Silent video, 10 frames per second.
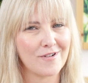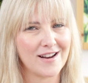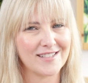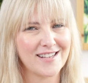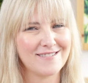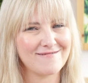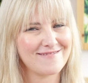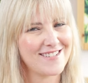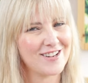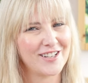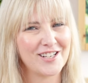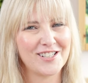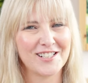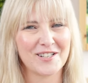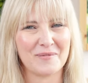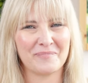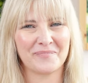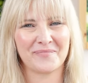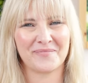dry skin. I'll catch you next time.